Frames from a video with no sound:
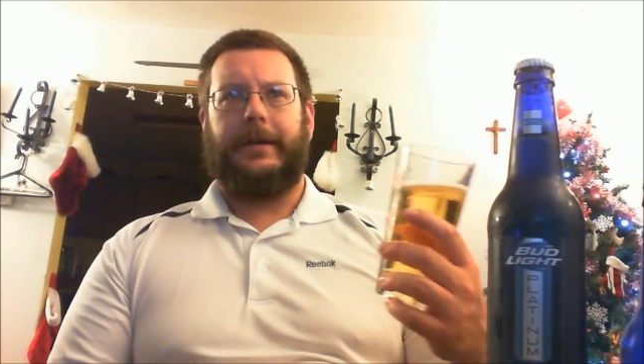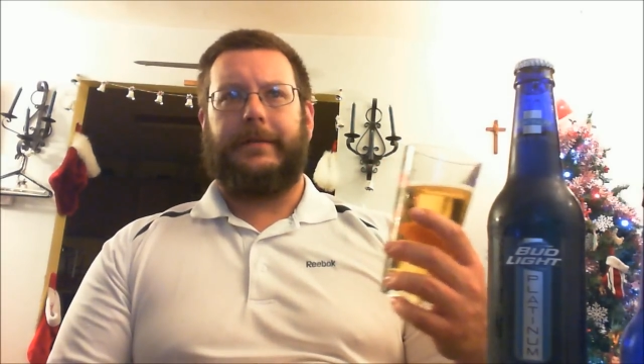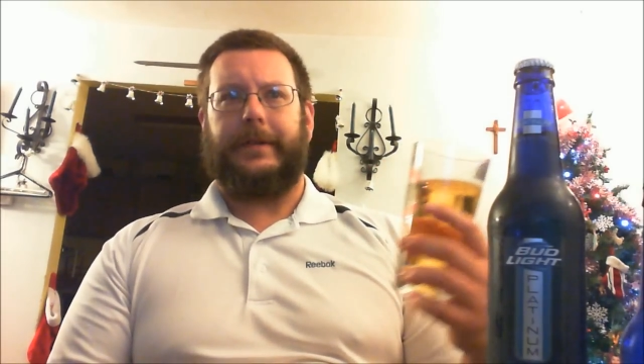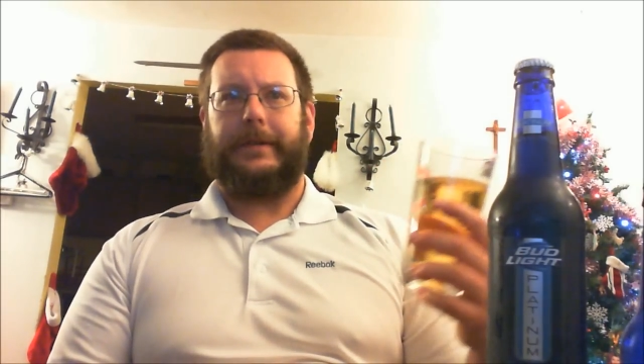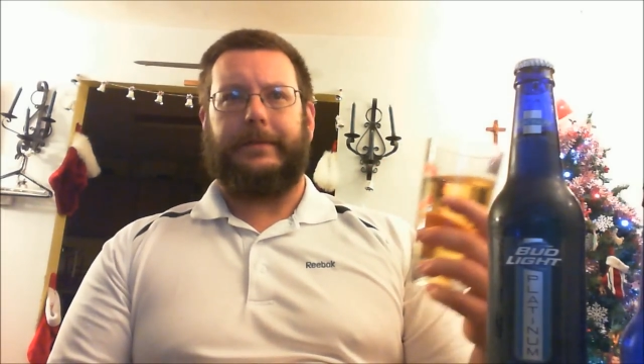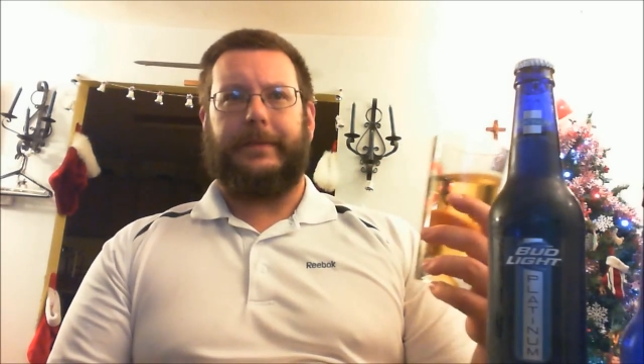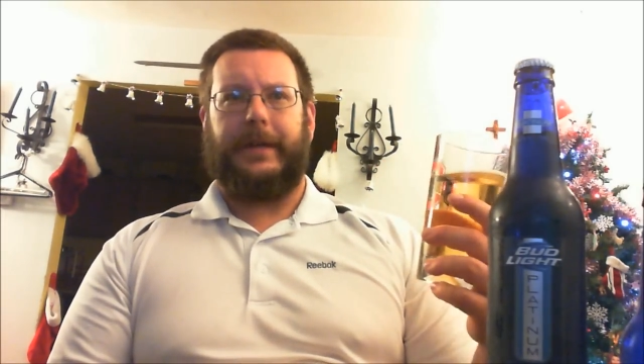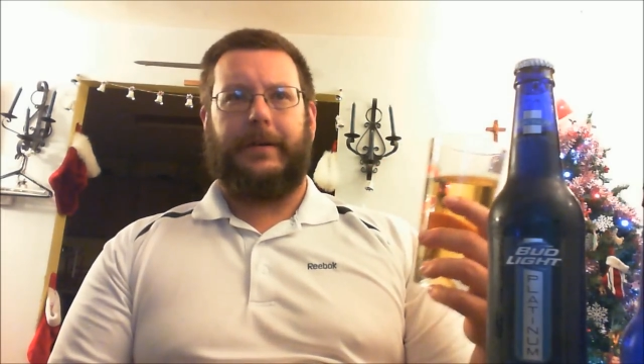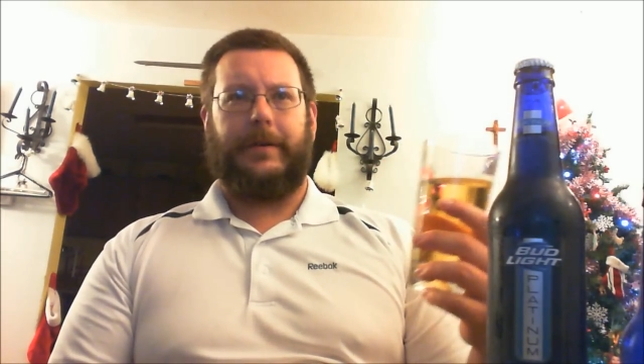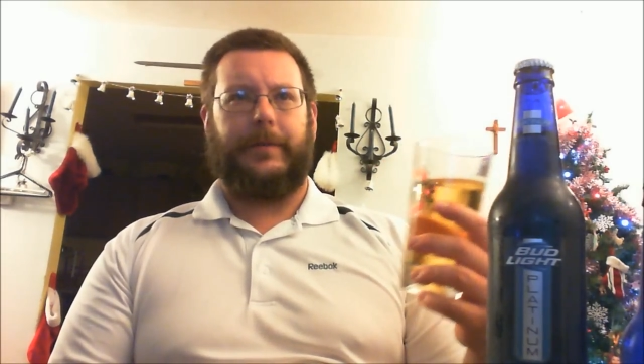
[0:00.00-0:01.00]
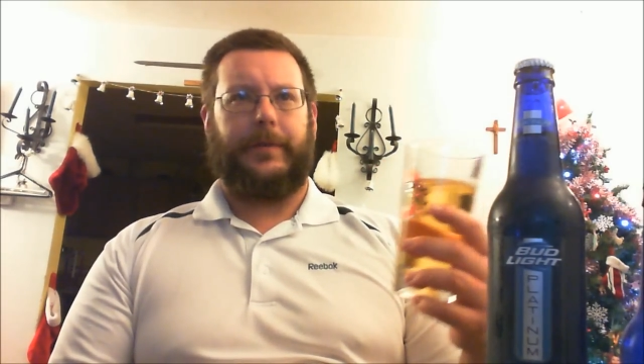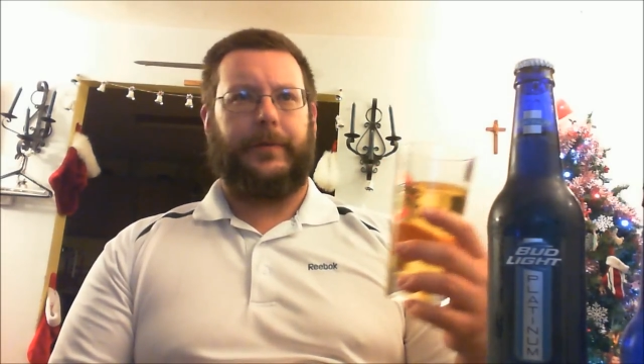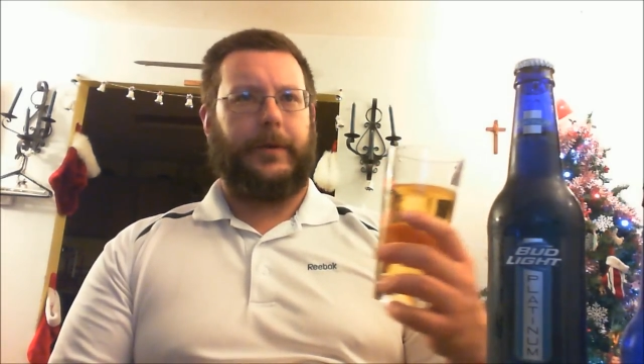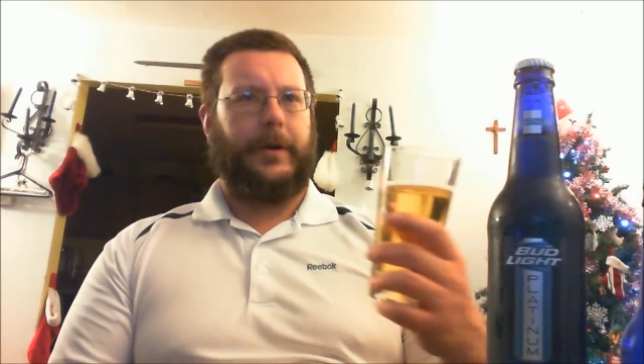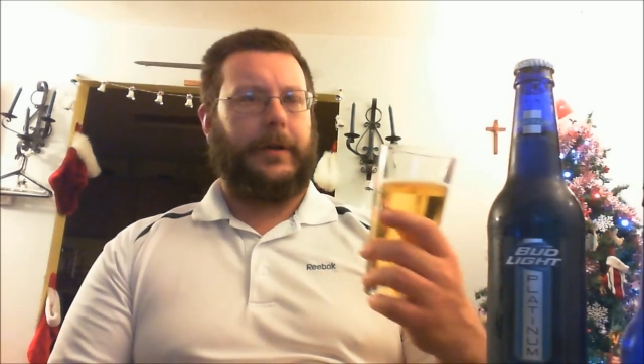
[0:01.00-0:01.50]
for hair over
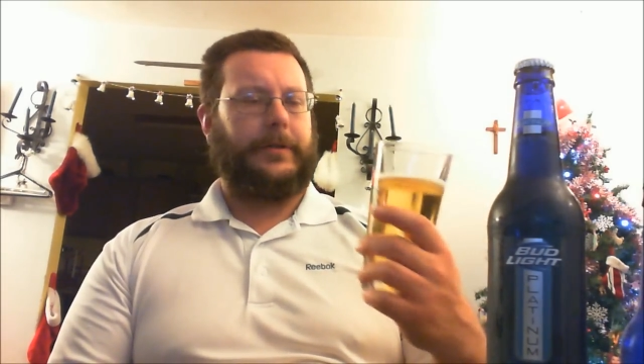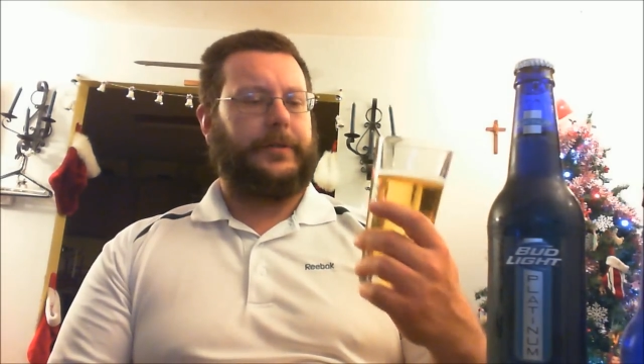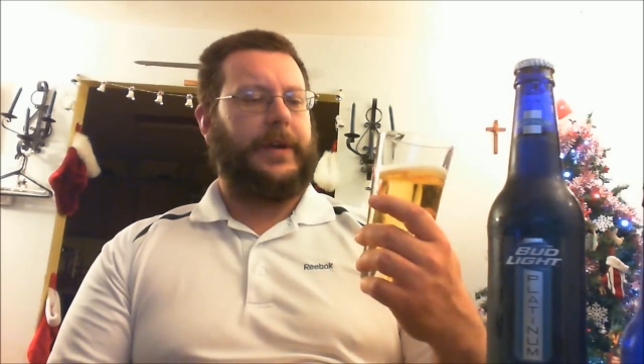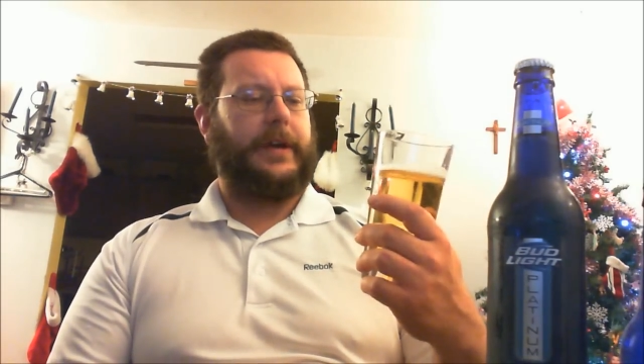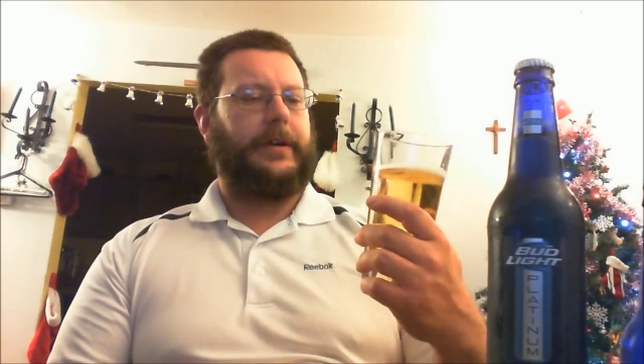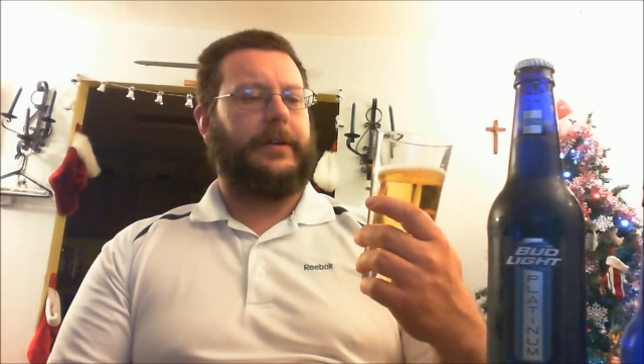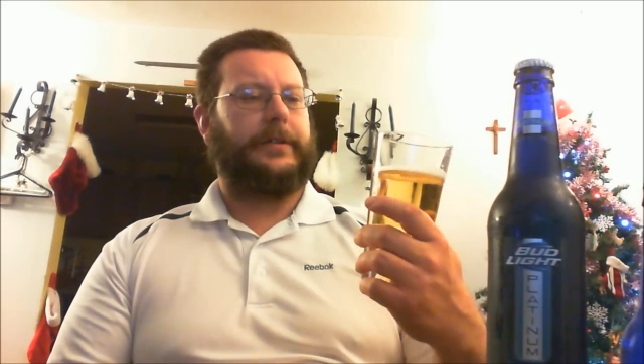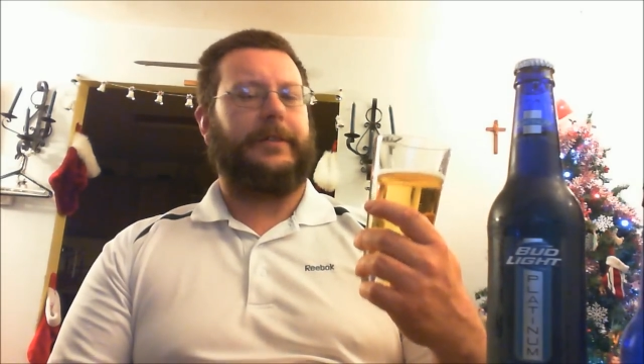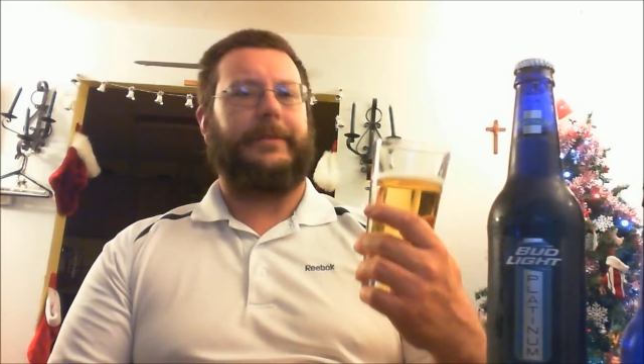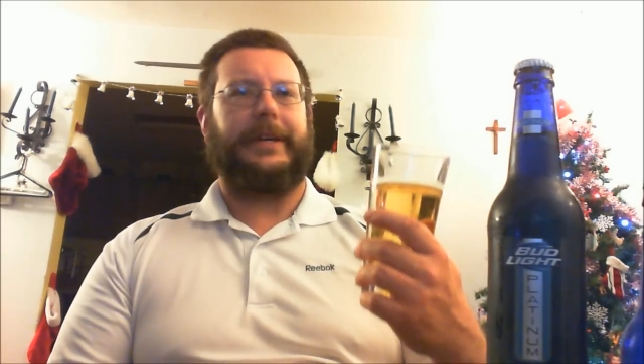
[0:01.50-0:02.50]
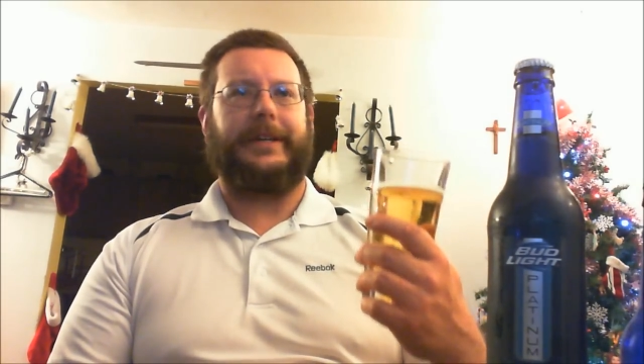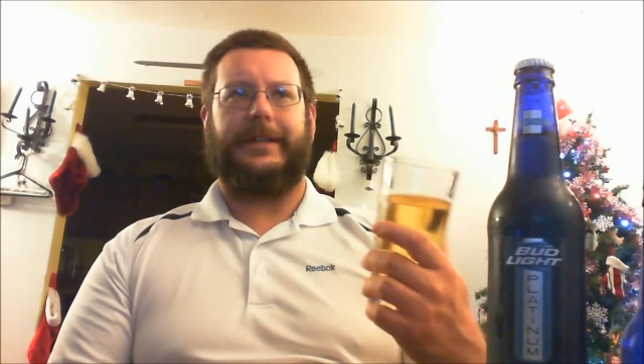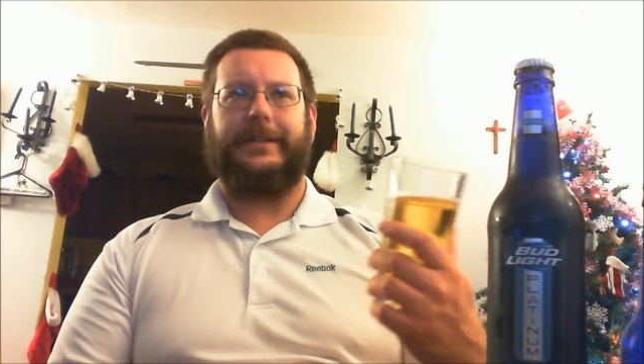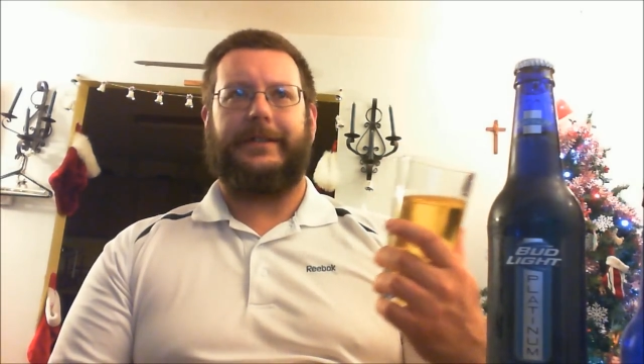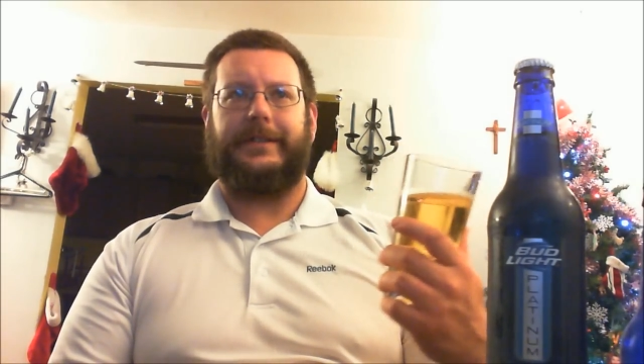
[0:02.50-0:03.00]
$4, $5, something like
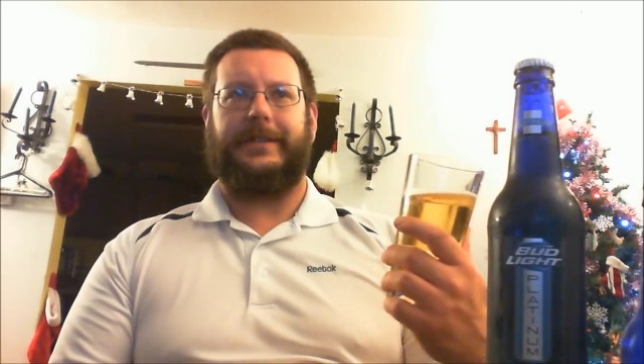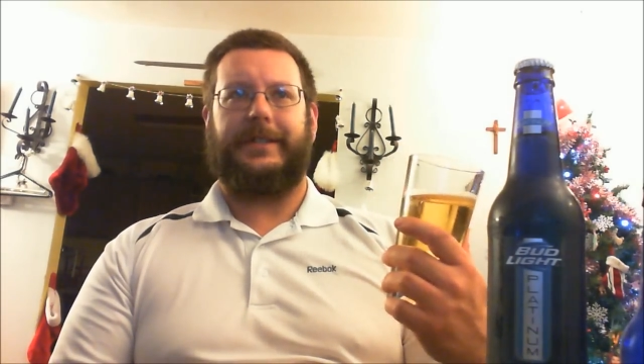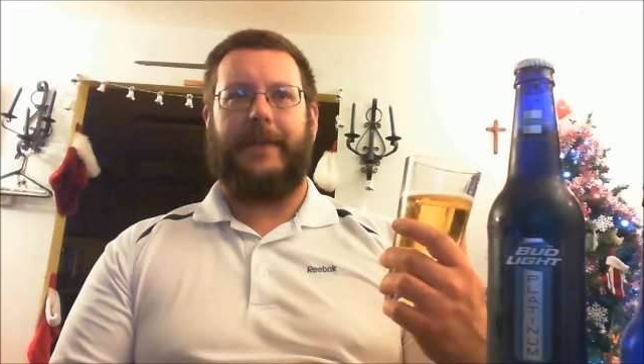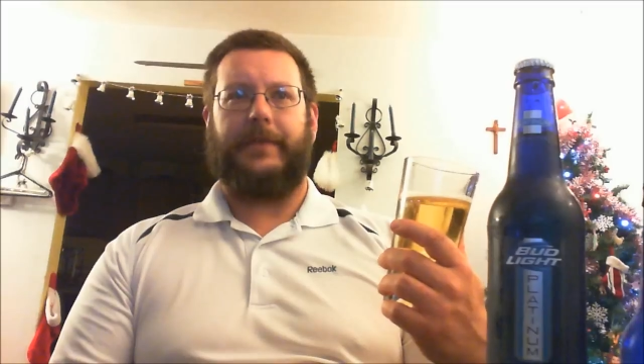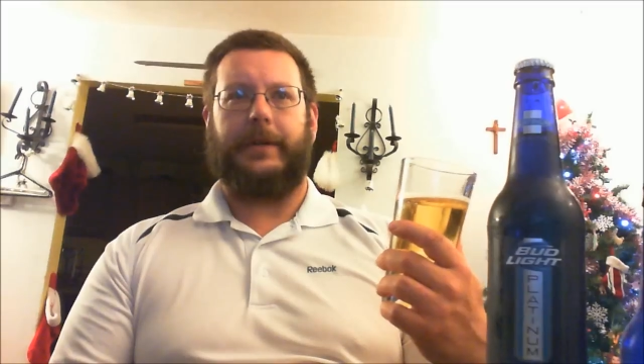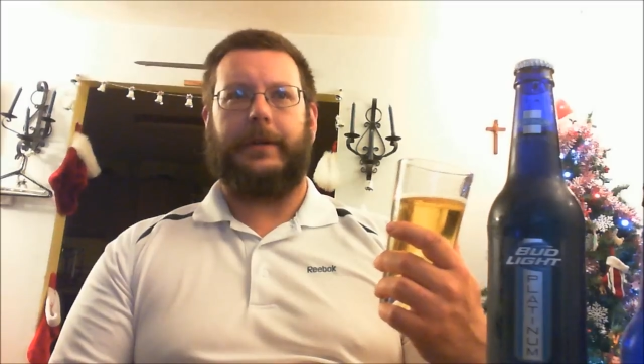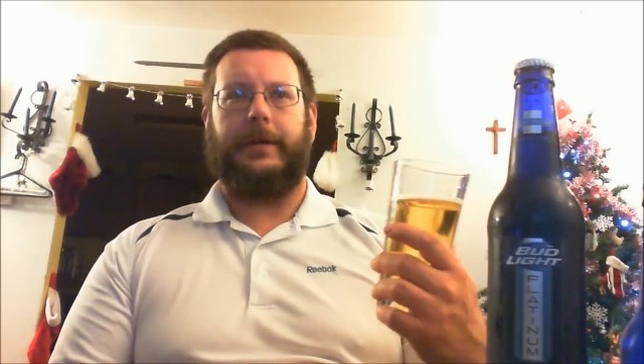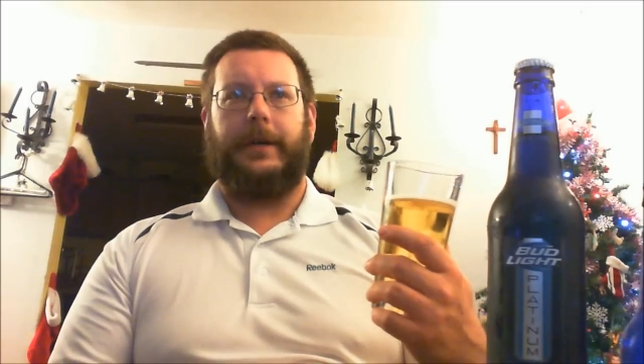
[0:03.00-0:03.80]
that. This is $7.